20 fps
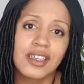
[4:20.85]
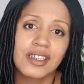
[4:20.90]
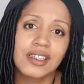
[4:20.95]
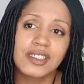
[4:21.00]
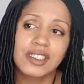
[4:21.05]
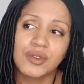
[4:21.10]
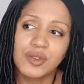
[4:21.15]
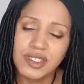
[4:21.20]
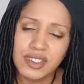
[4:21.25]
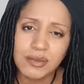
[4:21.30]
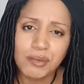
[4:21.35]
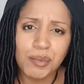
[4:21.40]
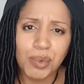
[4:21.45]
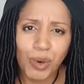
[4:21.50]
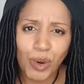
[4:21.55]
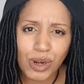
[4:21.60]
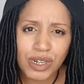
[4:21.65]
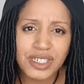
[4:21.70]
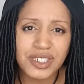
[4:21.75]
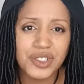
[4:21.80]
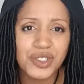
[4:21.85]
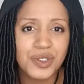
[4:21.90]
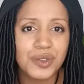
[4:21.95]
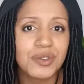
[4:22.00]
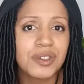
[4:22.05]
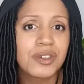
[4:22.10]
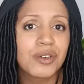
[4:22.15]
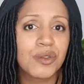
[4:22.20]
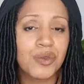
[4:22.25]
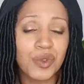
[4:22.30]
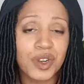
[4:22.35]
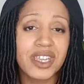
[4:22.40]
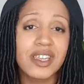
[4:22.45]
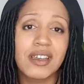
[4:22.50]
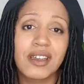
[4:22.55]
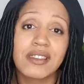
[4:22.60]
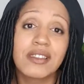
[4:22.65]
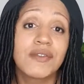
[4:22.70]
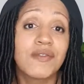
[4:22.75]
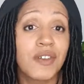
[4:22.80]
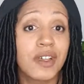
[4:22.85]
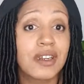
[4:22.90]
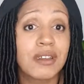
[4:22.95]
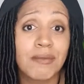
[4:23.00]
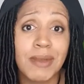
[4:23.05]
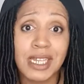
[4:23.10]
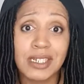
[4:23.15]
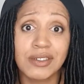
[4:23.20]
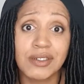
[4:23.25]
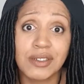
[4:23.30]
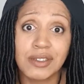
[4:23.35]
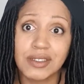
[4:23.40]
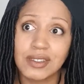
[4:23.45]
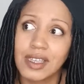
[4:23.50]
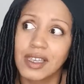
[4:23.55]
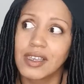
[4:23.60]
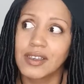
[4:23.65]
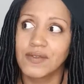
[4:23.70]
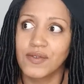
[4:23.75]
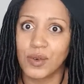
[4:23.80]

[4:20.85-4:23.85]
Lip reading: So it's important to agree on the fundamentals.